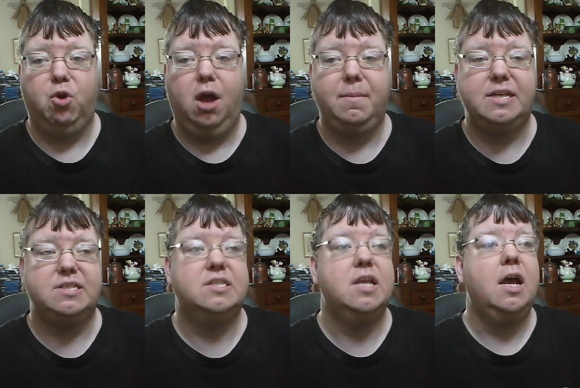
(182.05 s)

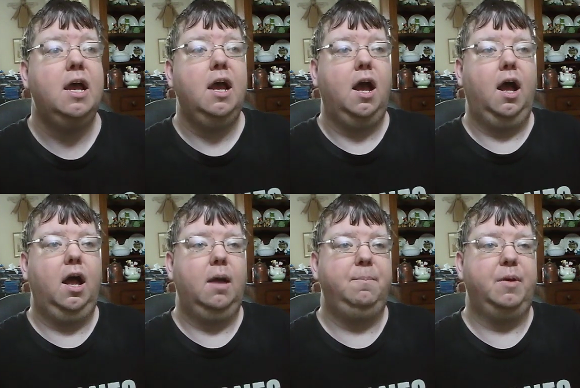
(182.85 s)
Promise.
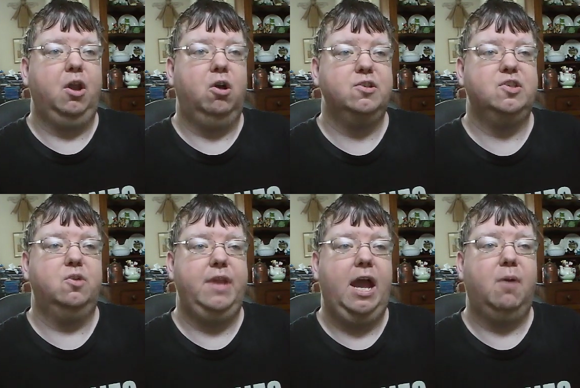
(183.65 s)
But also
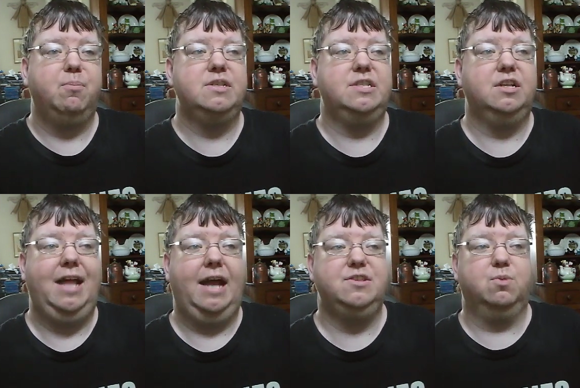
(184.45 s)
now Brazil
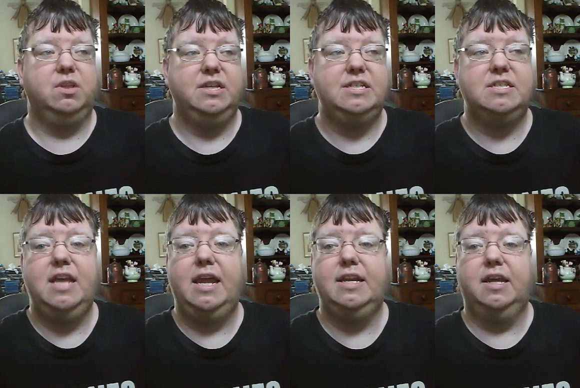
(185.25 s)
has a release
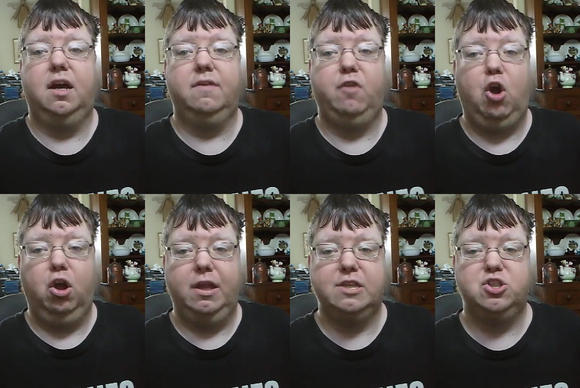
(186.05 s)
date of
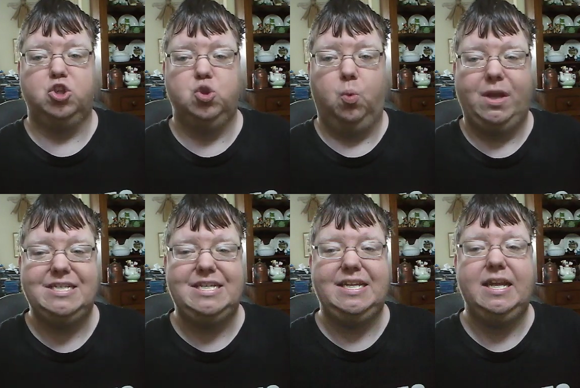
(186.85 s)
August
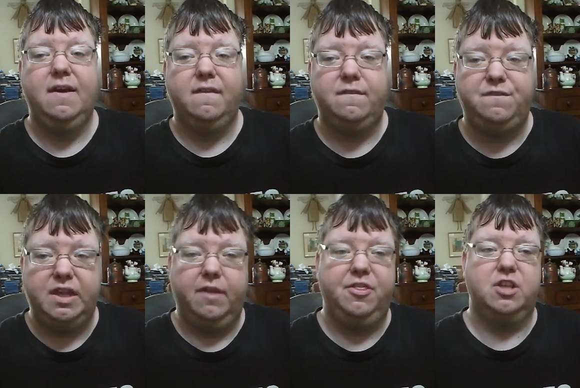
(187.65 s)

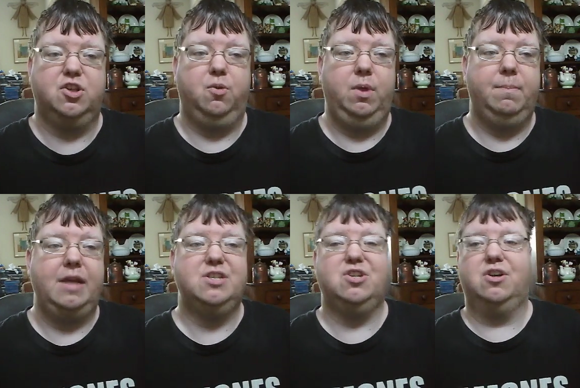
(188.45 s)
25th. So we
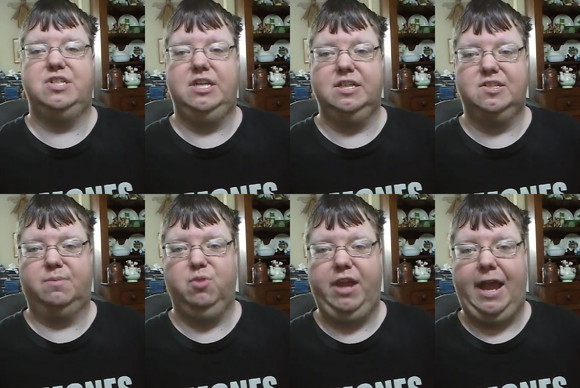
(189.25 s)
might start seeing
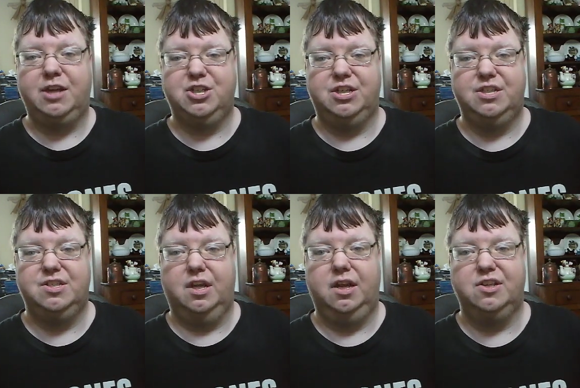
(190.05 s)
some
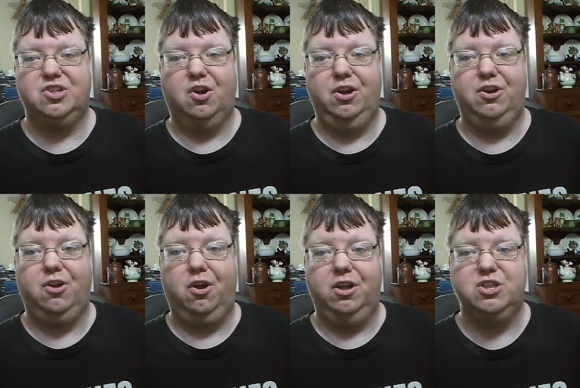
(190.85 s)
reactions starting on
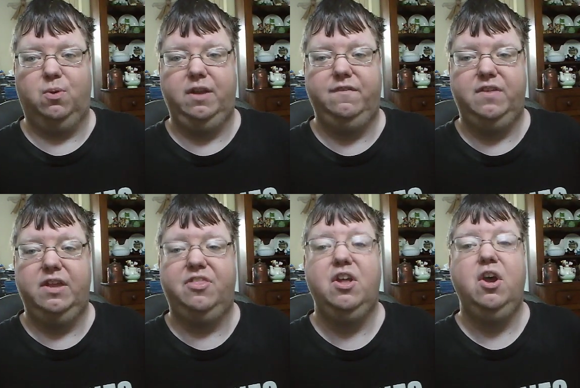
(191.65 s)
August
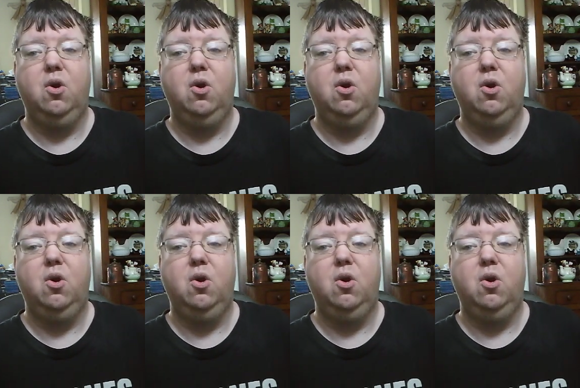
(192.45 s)
25th